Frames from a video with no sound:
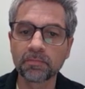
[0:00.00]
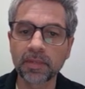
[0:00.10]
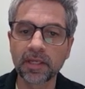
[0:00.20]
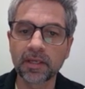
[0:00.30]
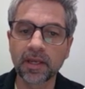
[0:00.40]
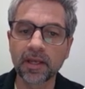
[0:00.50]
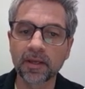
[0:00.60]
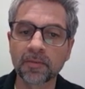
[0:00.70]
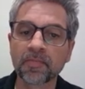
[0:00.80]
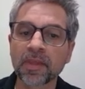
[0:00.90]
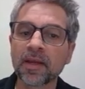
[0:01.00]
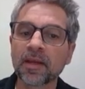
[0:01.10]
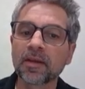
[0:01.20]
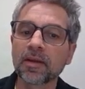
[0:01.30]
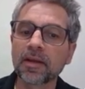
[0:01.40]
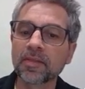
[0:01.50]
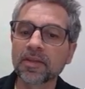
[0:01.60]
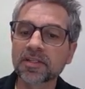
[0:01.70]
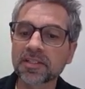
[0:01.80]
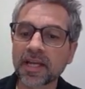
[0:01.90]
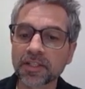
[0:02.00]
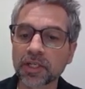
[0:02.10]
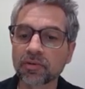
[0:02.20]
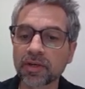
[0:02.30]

B here. The statutory